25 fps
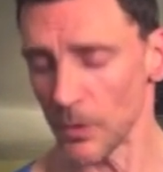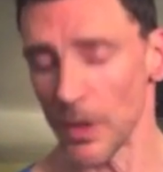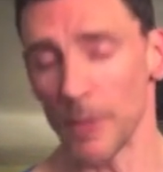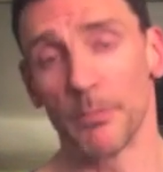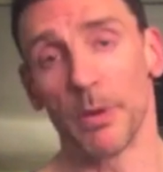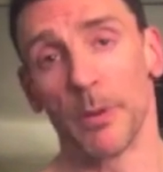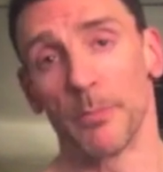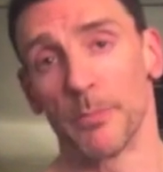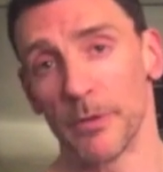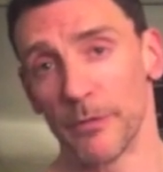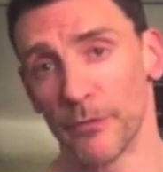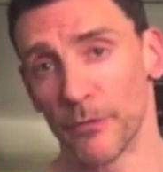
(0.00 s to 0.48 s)

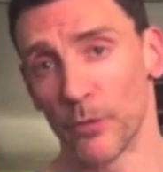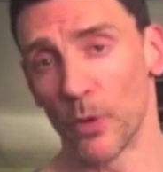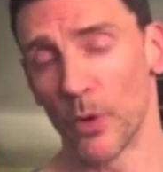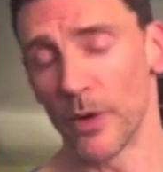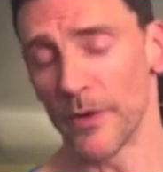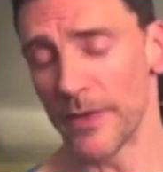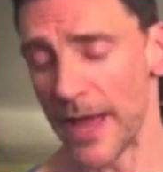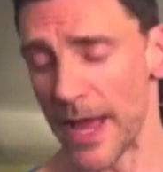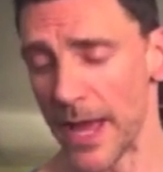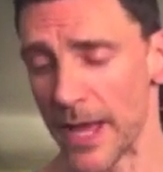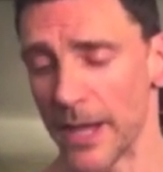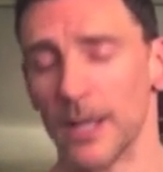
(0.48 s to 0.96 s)
But before
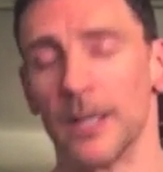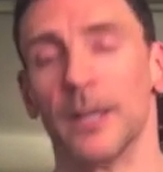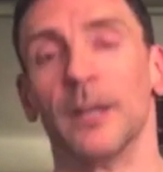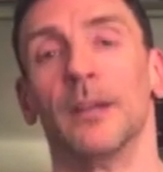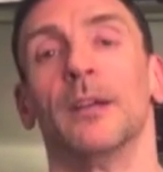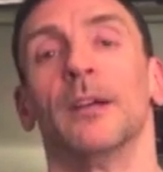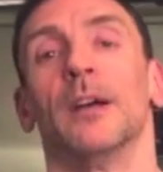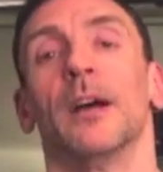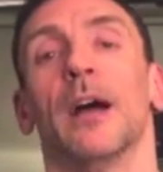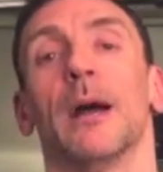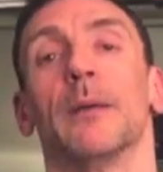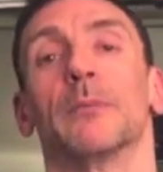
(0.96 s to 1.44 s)
that,
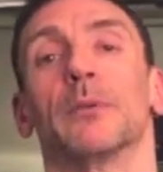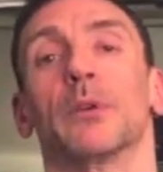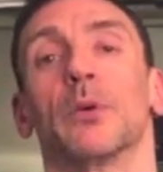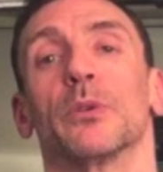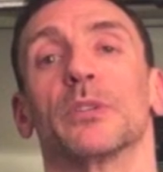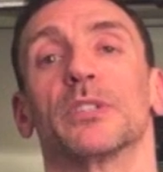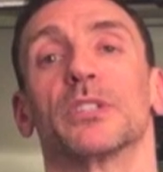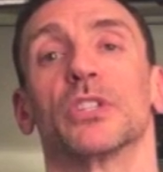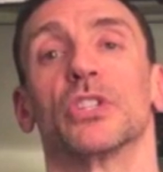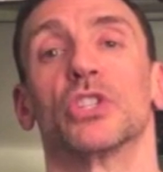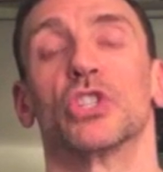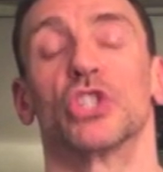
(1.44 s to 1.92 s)
I'm
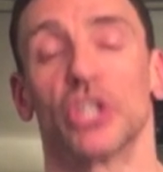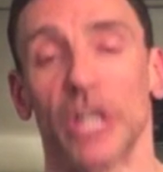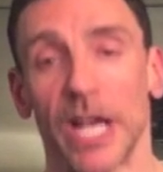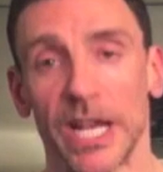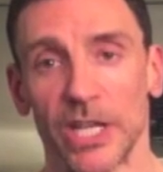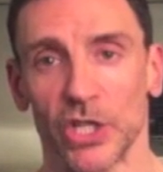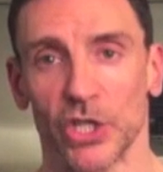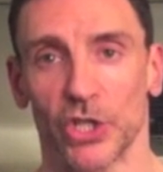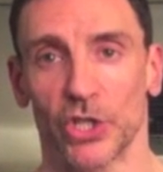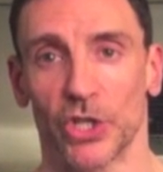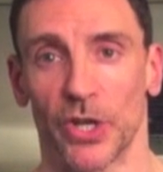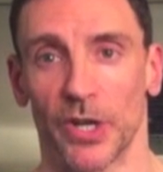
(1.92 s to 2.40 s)
going to
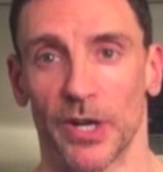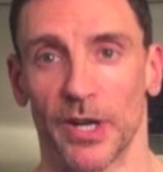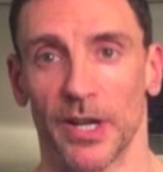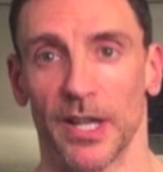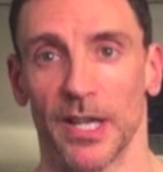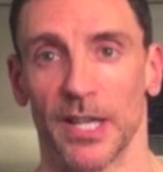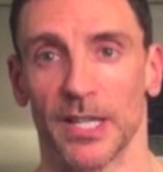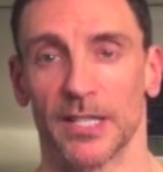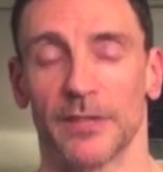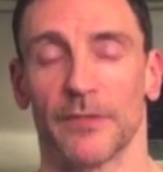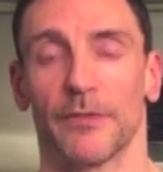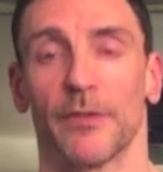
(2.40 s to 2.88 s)
gesture
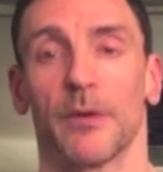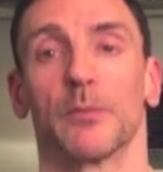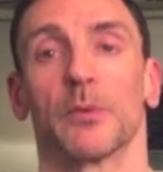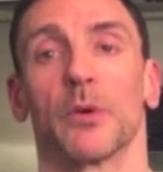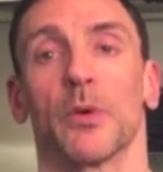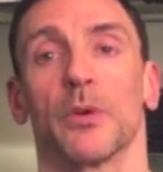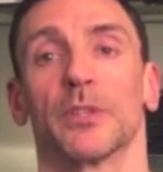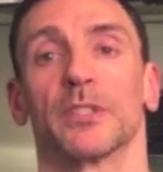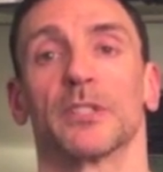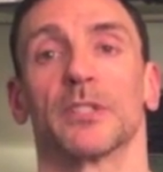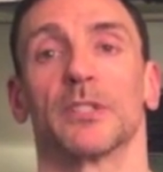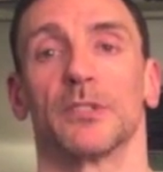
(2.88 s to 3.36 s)
as if I'm
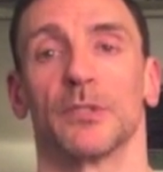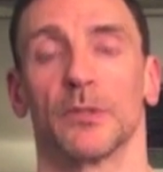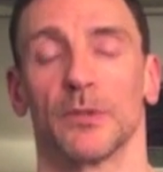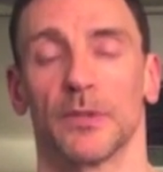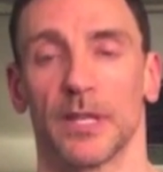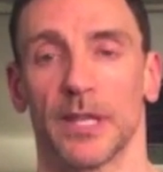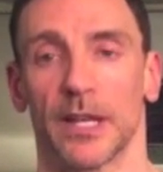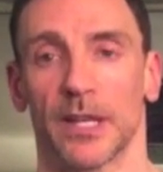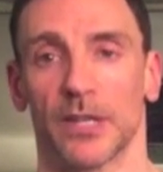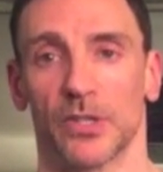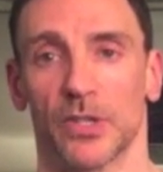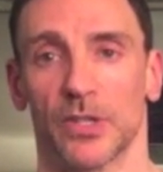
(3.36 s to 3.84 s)
going to do
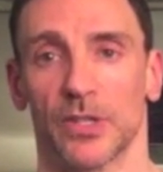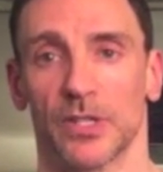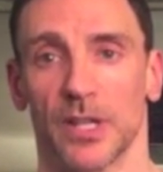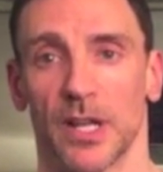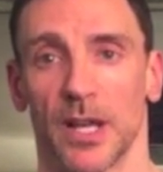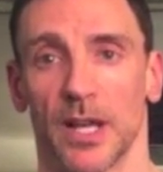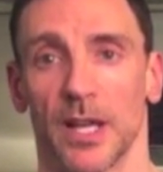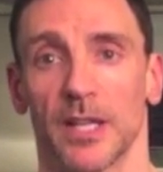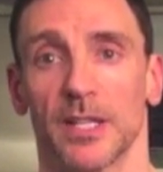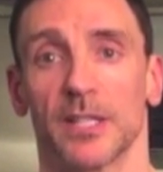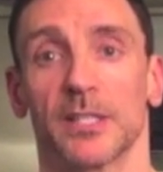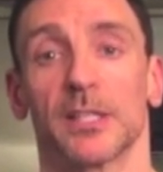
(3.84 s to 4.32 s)
the
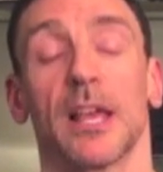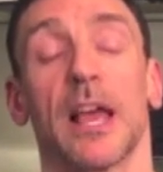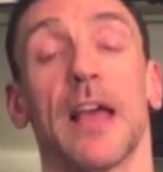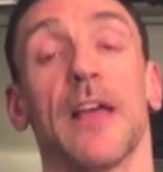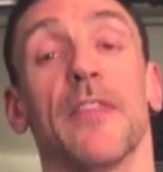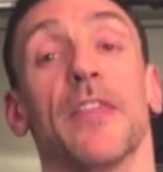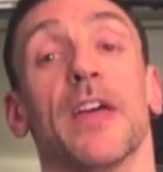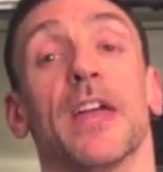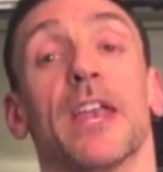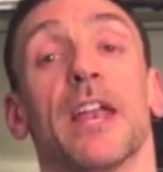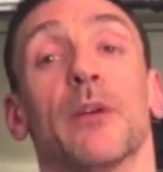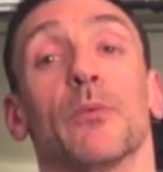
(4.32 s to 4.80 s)
exercise,
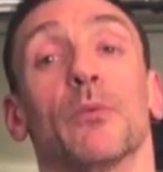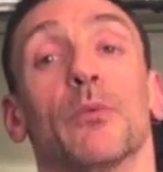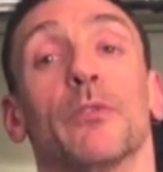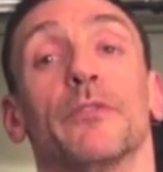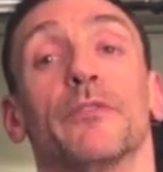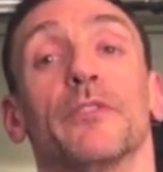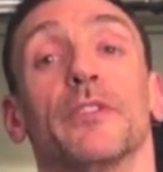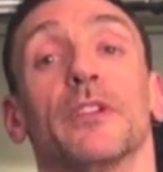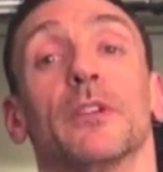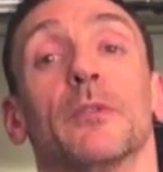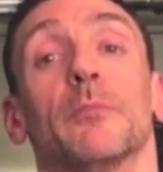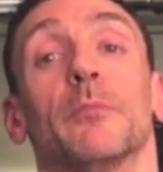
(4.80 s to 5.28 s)
and then I will
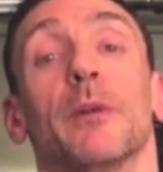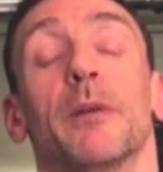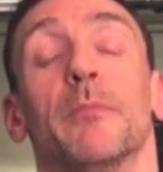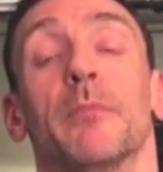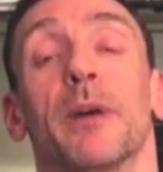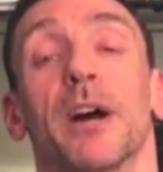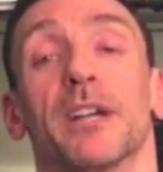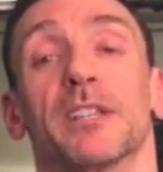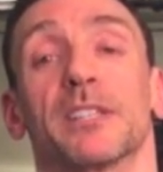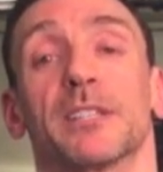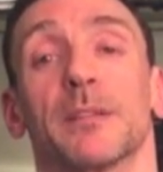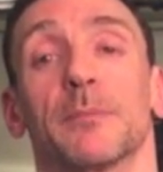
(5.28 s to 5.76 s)
feel my
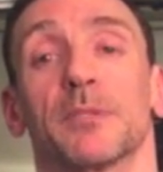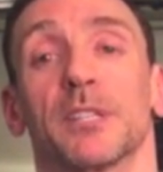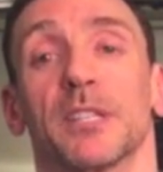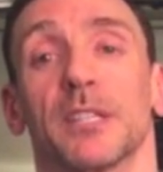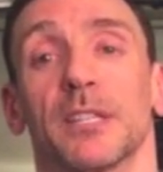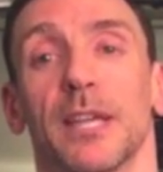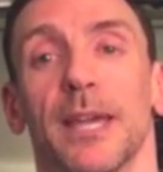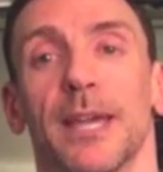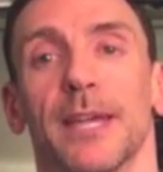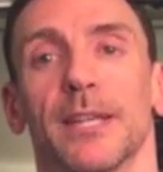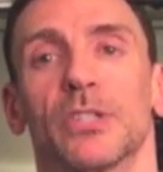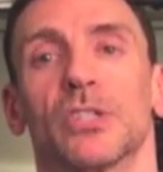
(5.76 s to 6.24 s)
biceps
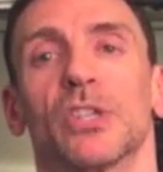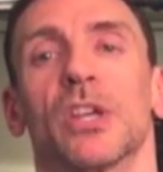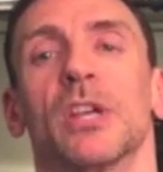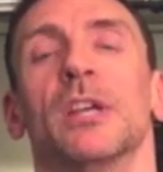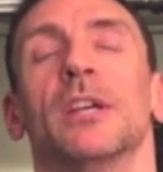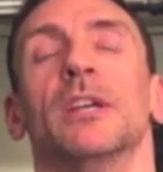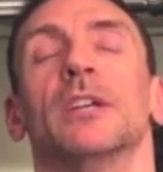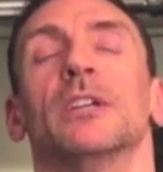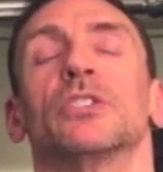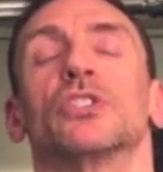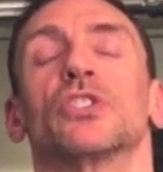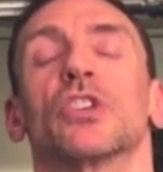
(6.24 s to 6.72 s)
engage
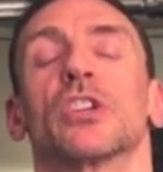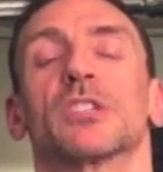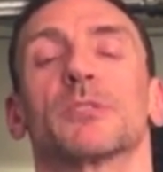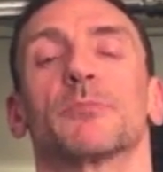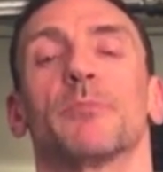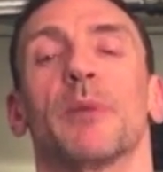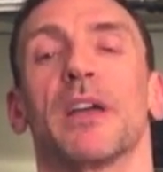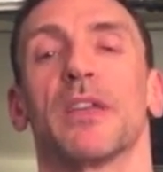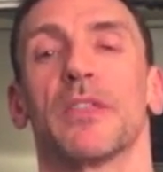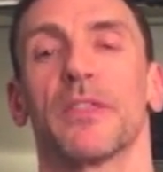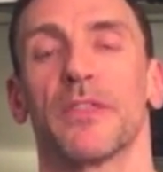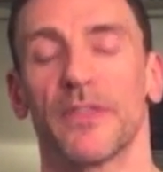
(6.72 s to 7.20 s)
just
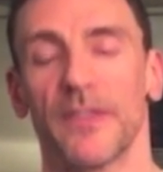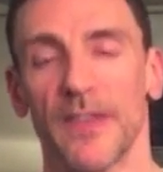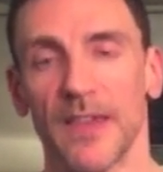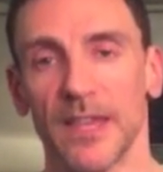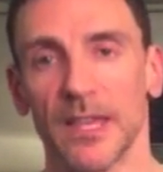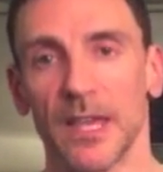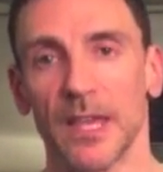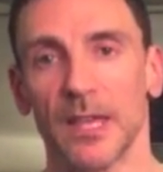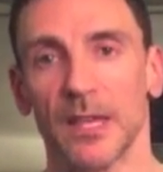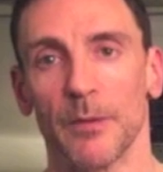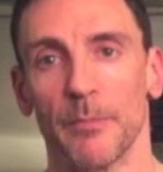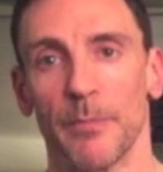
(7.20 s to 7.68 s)
by
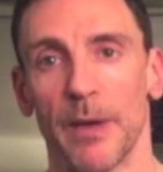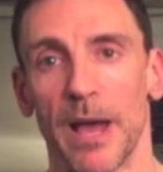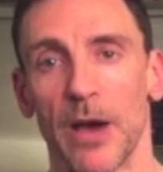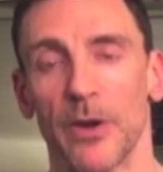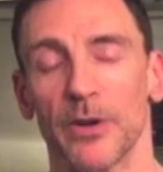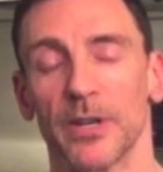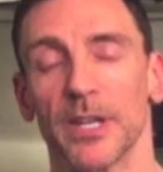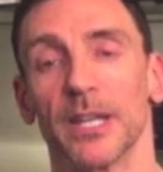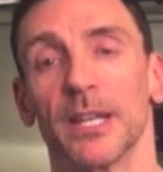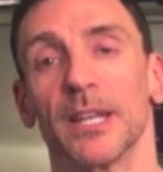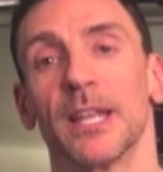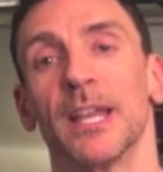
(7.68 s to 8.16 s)
thinking
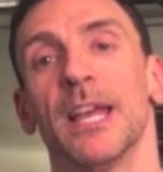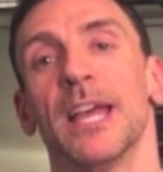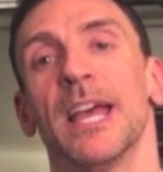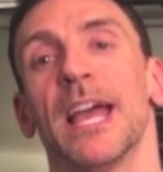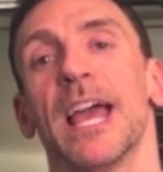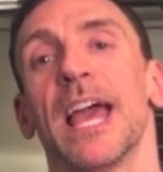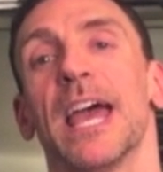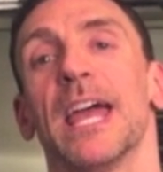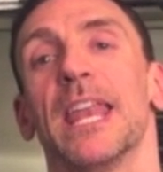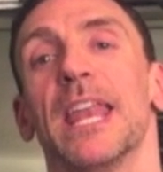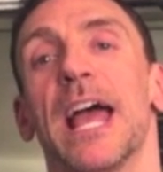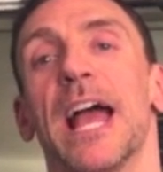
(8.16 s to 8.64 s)
about it
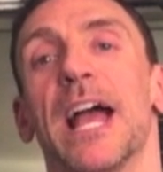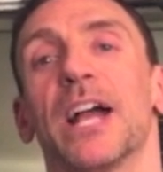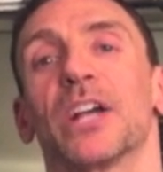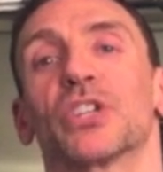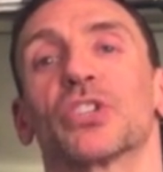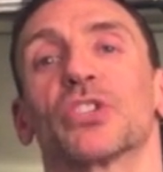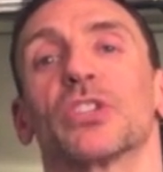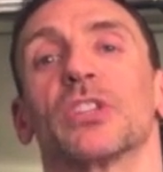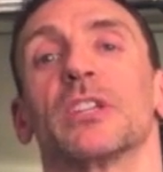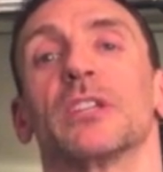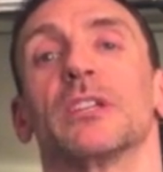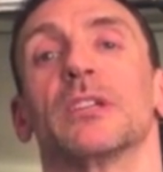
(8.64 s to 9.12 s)
and
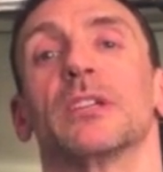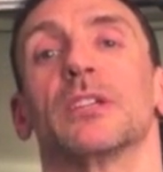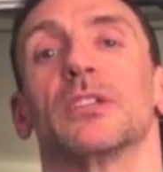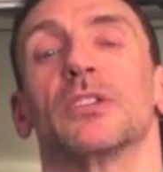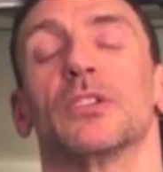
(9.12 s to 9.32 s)
actually